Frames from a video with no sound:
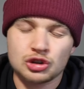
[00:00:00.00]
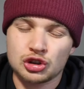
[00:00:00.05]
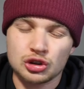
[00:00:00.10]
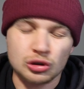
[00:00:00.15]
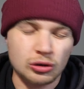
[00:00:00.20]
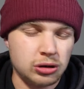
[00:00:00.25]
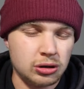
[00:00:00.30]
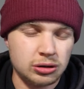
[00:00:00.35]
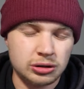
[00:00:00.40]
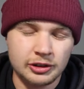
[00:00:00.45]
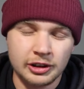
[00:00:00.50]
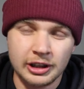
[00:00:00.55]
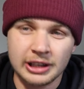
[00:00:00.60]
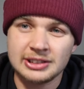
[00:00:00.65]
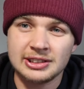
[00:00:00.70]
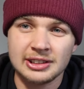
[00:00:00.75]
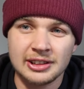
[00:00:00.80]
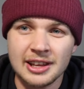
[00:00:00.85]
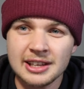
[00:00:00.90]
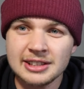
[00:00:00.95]
So
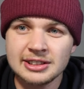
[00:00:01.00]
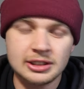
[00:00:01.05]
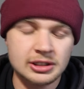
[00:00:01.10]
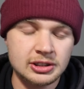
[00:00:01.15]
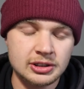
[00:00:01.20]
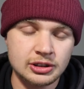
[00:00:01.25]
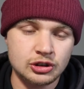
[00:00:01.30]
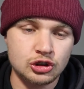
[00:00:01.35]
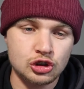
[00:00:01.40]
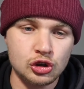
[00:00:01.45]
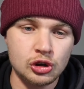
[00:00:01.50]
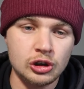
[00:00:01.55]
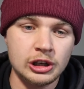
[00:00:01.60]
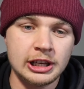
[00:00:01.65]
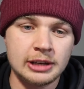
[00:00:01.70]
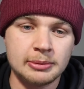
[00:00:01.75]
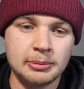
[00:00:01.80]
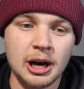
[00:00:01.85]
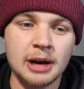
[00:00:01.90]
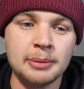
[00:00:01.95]
this is
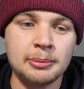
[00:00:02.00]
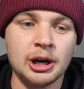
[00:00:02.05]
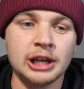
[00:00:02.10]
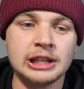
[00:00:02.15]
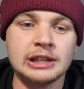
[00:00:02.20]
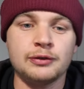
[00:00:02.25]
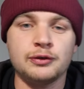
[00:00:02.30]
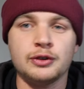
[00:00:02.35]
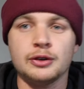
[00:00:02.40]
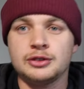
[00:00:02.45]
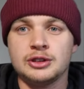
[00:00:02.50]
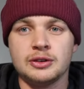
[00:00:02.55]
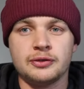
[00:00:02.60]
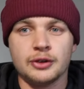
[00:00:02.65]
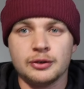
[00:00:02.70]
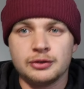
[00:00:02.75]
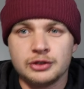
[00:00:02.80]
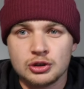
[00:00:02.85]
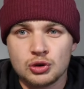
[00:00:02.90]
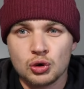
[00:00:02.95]
truly, in my mind, a
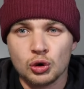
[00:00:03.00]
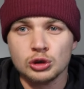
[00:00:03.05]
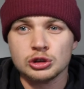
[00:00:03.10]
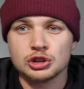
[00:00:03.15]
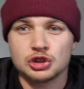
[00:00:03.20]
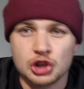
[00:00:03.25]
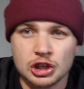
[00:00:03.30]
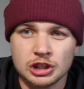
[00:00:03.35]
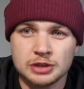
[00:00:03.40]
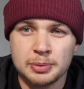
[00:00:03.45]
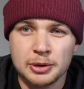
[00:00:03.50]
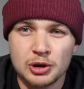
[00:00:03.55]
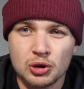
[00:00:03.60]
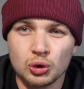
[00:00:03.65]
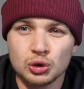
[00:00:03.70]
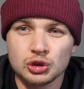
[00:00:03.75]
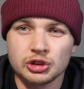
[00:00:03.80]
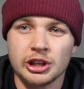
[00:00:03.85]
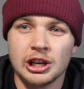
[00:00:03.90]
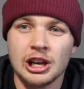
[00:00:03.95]
50-50 call,
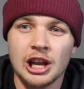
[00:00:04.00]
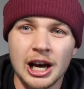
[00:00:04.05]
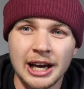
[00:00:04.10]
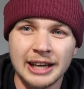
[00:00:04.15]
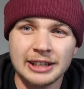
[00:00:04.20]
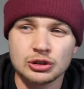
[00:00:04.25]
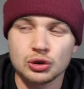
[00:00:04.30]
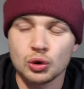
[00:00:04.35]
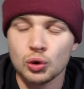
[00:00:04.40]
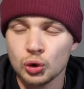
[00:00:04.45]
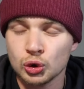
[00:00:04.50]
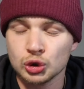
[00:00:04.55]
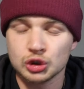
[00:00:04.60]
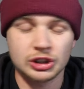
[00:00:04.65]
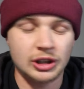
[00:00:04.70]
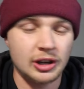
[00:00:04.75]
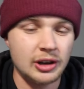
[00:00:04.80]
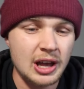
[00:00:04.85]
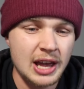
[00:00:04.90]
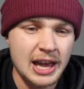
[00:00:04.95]
just because the Lions
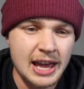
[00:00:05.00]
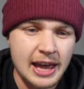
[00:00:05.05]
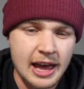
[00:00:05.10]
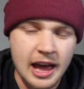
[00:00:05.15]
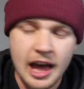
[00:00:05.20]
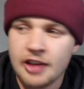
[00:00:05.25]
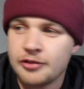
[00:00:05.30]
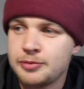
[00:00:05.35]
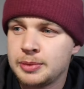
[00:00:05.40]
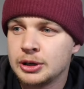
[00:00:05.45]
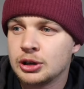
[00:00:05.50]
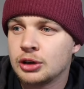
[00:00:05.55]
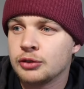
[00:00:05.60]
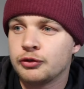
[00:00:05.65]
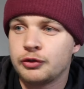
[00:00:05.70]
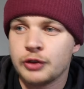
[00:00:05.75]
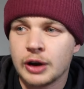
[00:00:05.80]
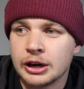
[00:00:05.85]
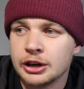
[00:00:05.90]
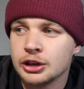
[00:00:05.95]
also have
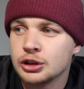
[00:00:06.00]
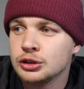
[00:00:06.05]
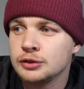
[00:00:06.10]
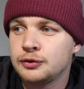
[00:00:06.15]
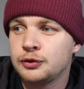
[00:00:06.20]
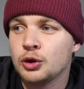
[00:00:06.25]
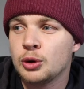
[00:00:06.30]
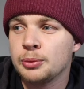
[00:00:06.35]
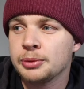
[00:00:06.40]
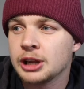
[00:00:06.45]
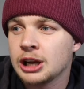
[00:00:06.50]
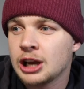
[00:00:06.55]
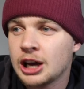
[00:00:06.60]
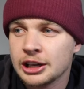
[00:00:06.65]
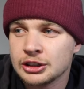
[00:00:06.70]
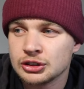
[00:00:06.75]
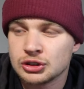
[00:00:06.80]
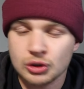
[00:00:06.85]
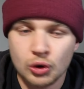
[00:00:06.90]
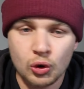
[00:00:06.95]
been on very good
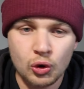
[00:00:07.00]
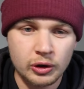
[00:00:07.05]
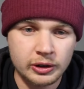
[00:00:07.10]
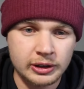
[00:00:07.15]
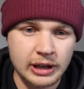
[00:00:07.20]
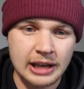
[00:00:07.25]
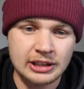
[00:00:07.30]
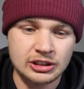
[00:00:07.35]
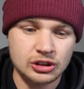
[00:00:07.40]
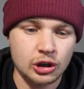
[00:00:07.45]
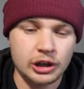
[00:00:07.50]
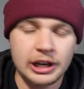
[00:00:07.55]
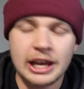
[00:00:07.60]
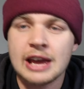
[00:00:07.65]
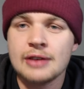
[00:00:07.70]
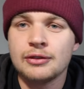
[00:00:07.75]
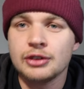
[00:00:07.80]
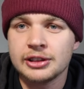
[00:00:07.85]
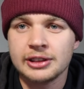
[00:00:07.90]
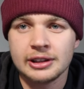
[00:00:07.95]
form. The Lions has
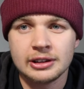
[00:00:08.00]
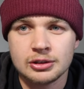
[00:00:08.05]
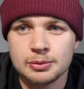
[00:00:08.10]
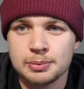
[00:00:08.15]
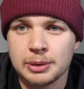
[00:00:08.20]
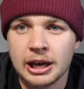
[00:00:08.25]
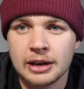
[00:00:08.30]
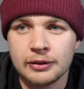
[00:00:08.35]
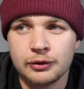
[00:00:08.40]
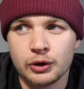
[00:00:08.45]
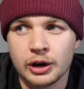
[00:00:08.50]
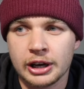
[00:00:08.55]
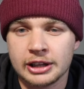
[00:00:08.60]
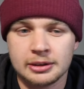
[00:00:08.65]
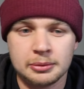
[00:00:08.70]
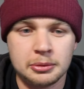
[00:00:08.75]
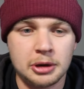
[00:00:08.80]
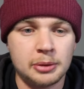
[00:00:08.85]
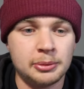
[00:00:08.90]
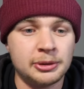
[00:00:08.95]
got everything to play
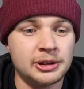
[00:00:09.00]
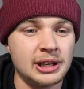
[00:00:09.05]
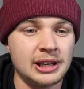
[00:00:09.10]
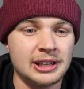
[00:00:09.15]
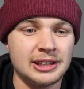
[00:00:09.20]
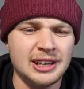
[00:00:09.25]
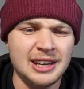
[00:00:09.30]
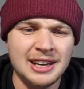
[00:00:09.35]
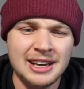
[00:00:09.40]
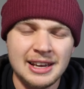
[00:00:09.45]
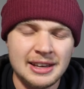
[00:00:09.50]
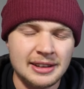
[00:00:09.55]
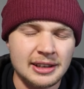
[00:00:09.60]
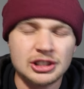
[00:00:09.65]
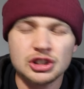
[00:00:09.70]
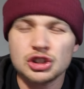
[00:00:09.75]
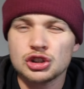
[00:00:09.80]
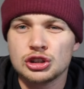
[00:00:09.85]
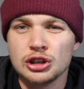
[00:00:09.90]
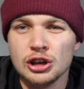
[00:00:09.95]
for at the moment.
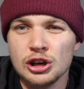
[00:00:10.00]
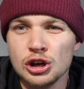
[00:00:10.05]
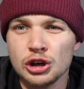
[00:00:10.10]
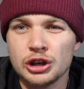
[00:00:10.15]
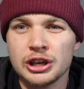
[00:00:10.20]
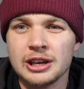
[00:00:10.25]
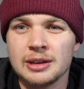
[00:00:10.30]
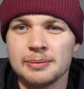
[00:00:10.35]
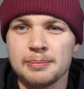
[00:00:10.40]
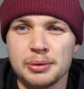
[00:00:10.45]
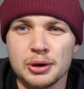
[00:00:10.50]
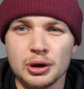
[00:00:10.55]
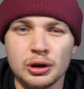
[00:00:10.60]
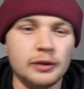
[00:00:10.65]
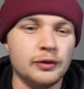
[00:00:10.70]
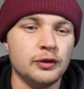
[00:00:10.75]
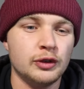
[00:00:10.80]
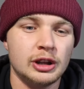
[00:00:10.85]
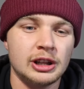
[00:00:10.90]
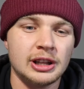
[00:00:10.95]
They're just looking
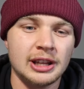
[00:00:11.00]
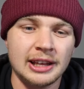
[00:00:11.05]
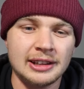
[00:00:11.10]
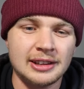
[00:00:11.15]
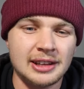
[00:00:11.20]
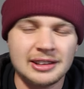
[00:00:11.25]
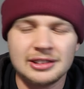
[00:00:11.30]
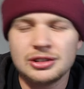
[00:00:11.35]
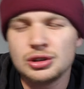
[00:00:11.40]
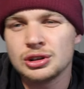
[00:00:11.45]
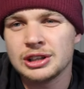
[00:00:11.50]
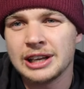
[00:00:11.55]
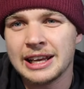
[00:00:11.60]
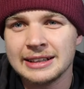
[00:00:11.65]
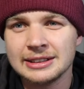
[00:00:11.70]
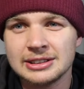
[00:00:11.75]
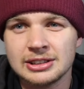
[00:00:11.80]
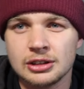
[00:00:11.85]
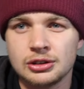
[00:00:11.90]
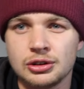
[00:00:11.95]
beautiful. They
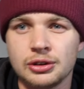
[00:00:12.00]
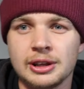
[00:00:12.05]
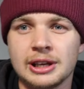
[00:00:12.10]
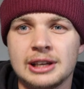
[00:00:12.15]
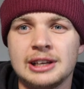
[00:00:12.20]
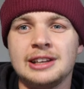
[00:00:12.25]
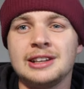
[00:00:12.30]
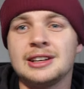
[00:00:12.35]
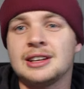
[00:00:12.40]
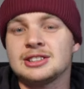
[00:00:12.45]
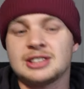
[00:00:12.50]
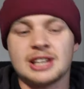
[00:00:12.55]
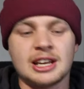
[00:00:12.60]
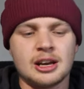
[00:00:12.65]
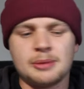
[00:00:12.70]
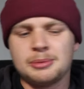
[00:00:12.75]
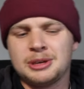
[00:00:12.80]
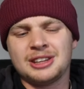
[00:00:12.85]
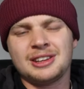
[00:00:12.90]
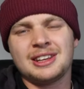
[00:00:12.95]
took Leinster to the
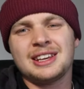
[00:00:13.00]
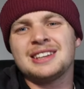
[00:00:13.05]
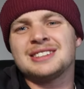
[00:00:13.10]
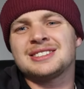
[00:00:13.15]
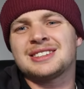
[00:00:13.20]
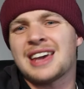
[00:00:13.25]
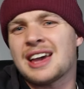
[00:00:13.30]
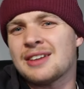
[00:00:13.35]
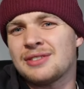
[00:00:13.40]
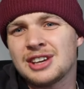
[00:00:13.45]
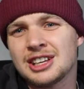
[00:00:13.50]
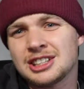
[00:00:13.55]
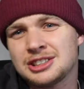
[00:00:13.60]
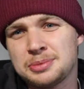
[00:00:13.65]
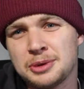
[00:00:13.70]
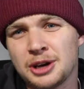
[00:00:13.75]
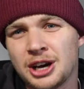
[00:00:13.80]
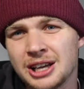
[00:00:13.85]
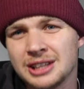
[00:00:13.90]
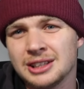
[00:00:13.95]
cleaners. And, I mean, there is
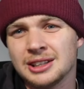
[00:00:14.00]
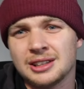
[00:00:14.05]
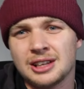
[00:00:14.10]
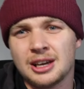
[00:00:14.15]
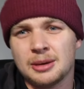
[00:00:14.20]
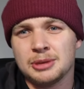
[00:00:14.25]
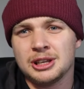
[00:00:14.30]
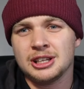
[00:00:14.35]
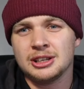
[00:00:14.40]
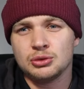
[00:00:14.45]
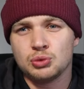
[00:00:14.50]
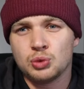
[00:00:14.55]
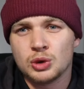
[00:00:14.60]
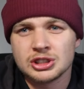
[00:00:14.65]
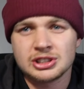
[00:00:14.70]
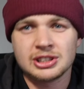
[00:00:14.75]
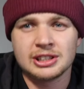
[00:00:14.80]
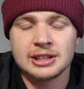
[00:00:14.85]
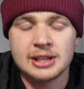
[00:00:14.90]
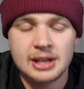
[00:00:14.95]
caveats behind it. I
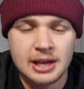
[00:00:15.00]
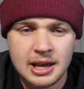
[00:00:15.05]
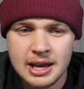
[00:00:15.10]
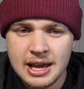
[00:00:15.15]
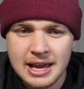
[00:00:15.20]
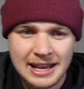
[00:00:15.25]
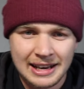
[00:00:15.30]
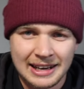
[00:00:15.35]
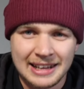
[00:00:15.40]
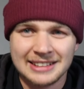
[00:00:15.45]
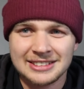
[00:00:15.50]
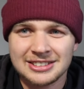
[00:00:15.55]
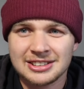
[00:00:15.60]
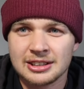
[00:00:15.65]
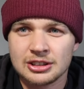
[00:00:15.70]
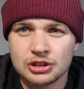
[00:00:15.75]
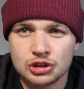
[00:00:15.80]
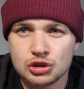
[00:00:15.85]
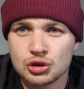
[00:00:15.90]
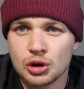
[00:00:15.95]
mean, it wasn't
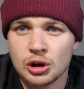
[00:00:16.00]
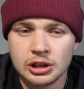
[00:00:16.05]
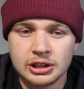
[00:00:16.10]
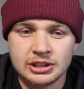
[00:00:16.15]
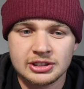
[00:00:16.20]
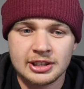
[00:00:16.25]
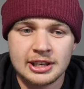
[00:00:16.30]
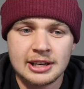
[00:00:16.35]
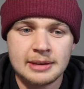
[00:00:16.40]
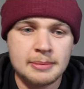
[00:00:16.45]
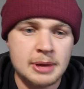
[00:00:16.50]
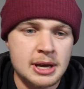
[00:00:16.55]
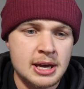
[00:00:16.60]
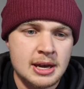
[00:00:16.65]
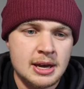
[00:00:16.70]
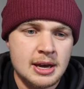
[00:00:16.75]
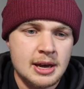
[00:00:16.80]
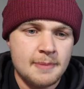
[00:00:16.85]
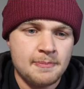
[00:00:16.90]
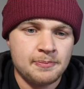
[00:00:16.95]
Leinster's strongest
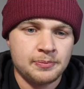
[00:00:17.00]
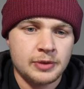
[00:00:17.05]
team.